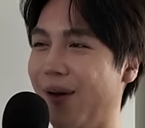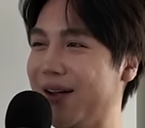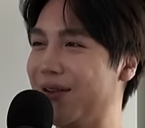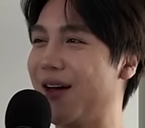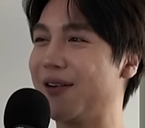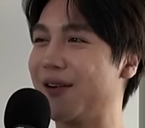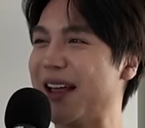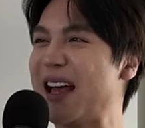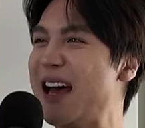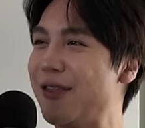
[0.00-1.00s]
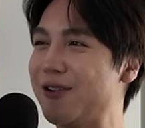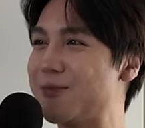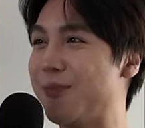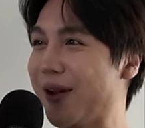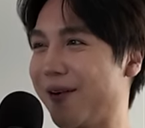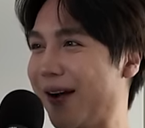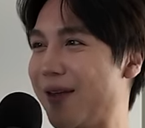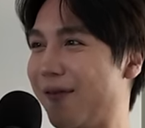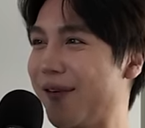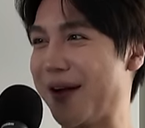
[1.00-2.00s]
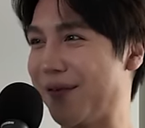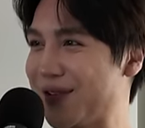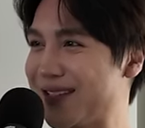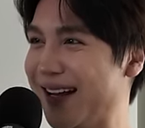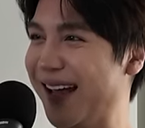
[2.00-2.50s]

Why you thought I, you were like no, they're just putting her in there for diversity?